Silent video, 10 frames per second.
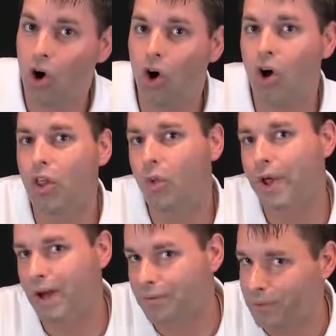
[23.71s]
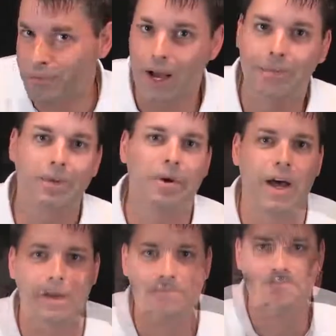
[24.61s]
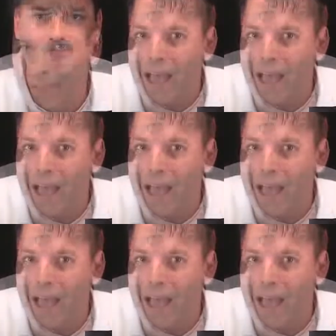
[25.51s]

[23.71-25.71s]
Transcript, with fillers: all the way up from top to bottom.